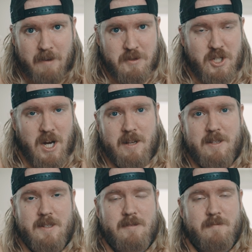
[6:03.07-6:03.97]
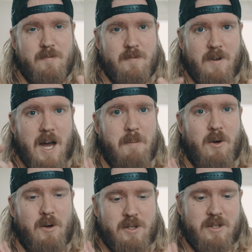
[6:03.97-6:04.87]
shots. I'm
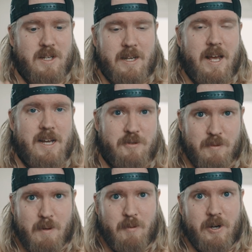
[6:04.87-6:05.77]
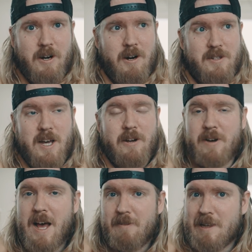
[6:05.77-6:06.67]
going to need extra memory cards. I don't
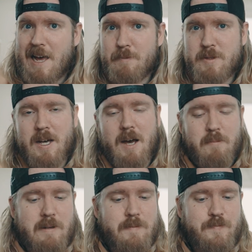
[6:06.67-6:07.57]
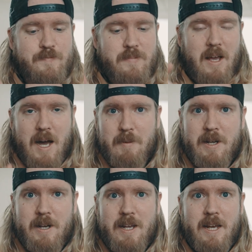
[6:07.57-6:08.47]
have a laptop. I'm
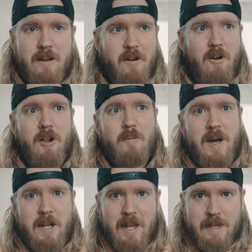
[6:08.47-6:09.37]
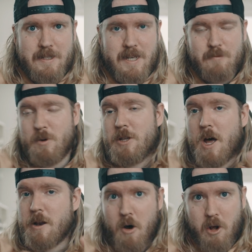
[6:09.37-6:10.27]
gonna need all my lenses. Well,
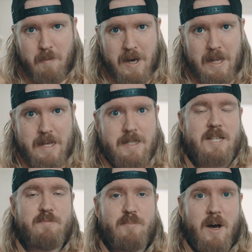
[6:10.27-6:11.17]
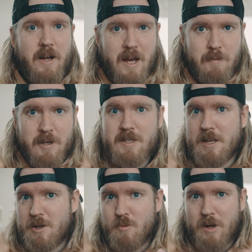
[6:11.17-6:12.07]
not all my lenses, but I'm gonna
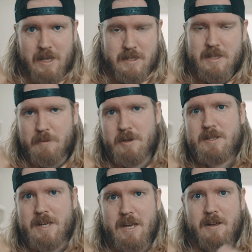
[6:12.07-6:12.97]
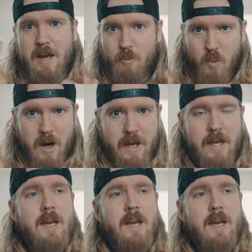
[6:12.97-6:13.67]
tell you what lenses I'm gonna take and why.